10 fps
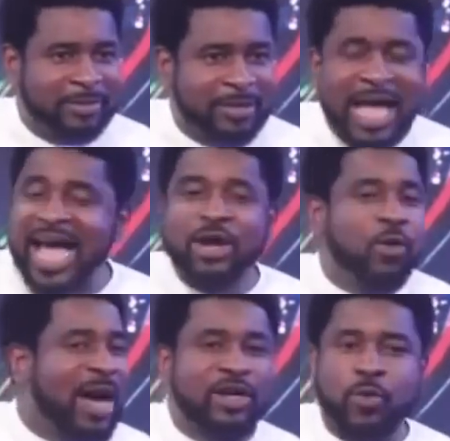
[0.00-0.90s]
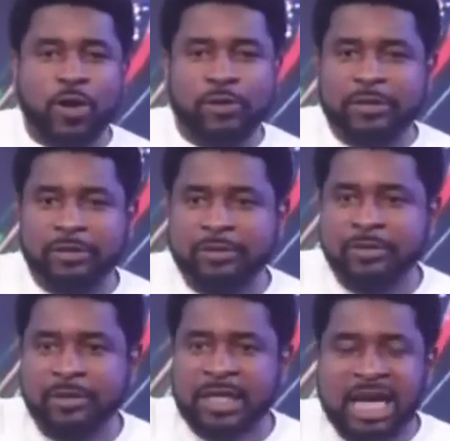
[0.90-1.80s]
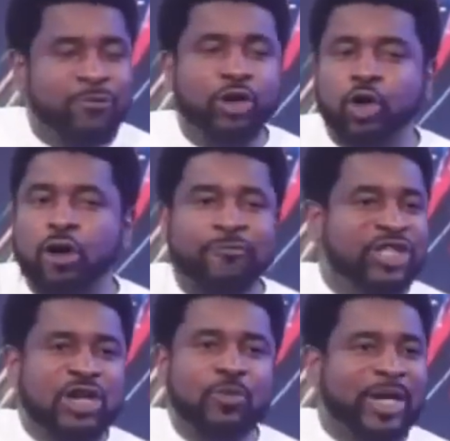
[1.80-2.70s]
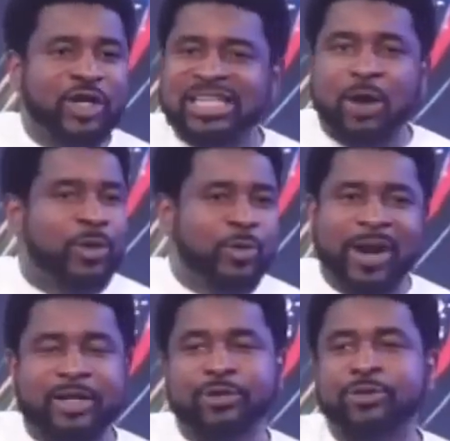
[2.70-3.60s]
Anywhere in the world. If you want to confuse any woman, just say, I want to marry you.